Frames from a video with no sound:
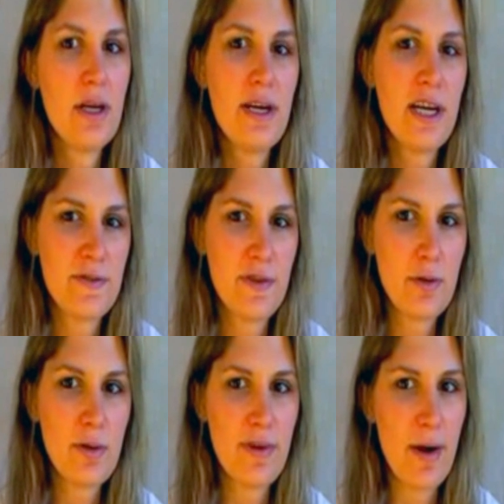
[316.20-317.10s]
It's filled
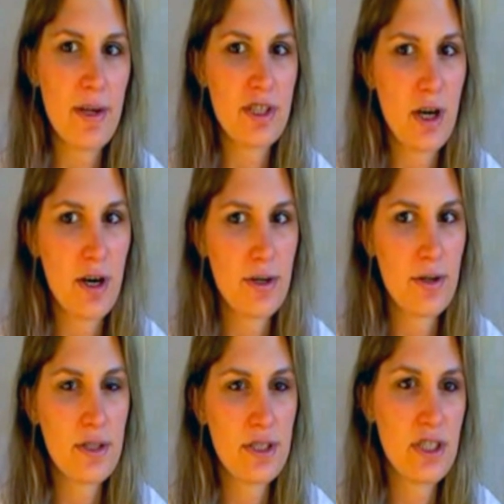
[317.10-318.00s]
with various
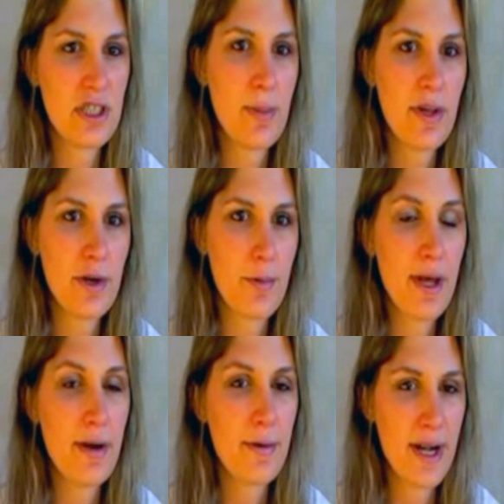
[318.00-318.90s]
articles and some other
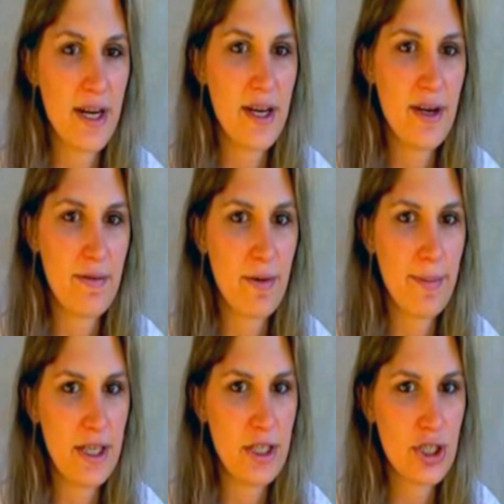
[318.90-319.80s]
reiterated
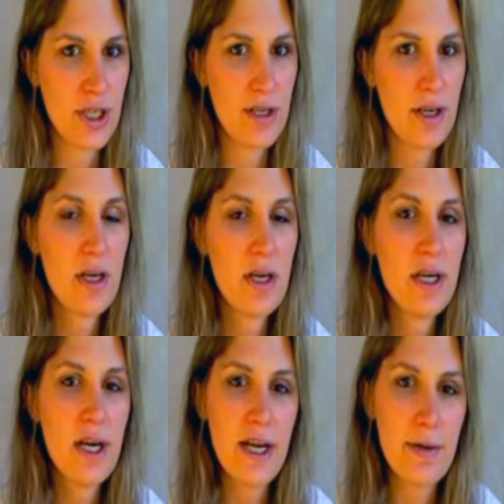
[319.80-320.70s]
information,
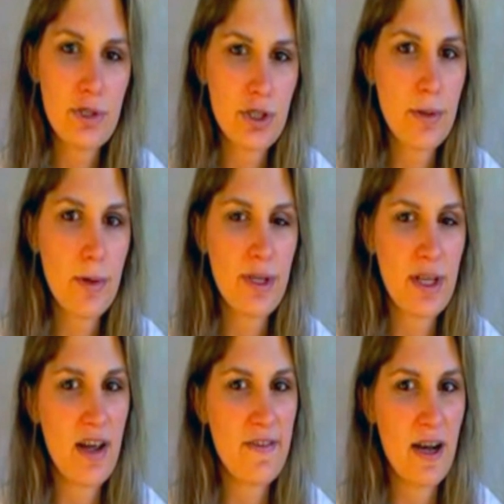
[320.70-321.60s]
and it was through it
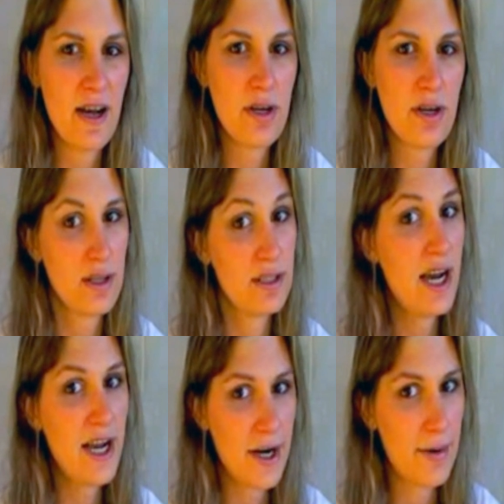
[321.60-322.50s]
that I found the
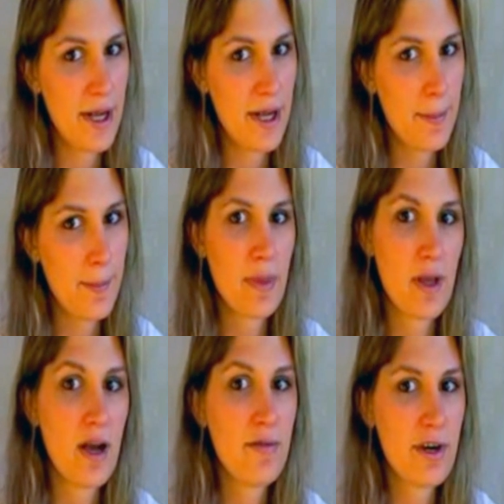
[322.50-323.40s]
diary
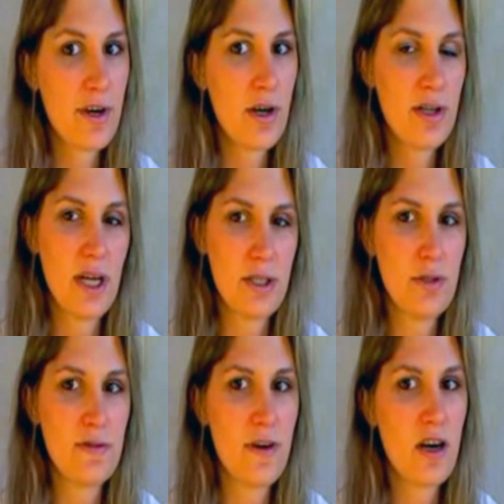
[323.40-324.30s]
of a girl not too
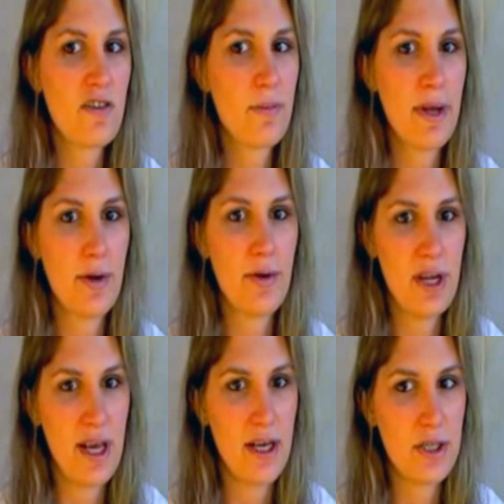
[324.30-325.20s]
far from my own
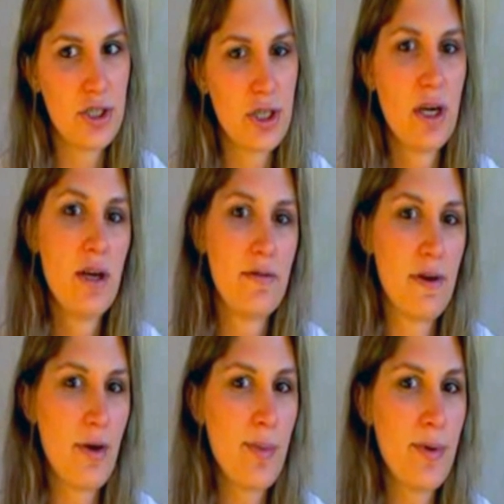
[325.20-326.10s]
age,
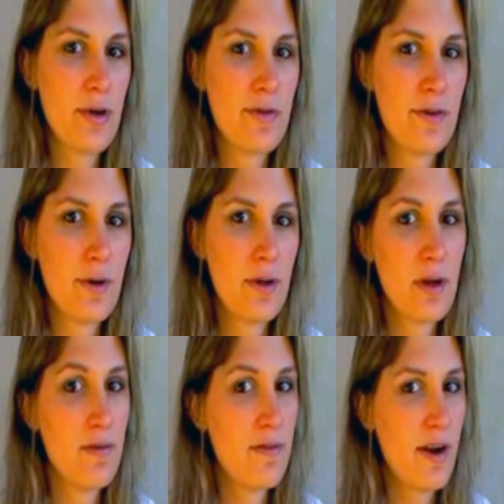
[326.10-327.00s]
very beautiful,
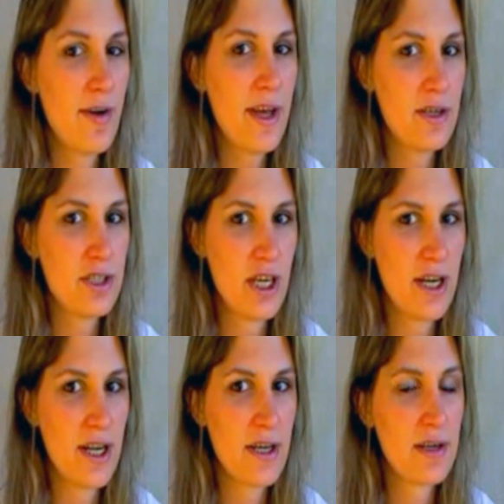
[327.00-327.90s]
very
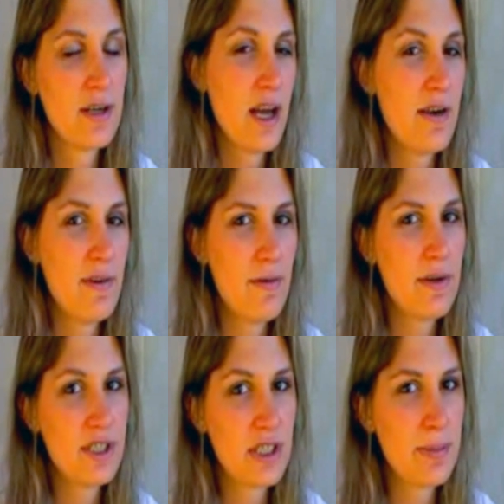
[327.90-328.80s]
energetic, and very
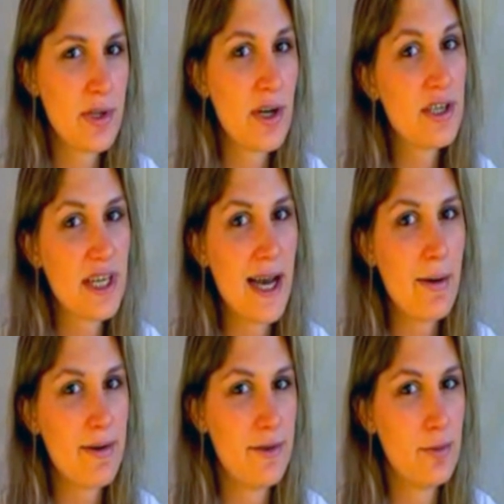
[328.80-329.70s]
similar to how
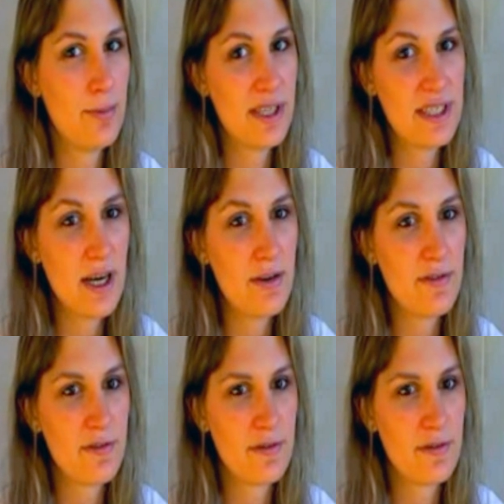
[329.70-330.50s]
I viewed myself.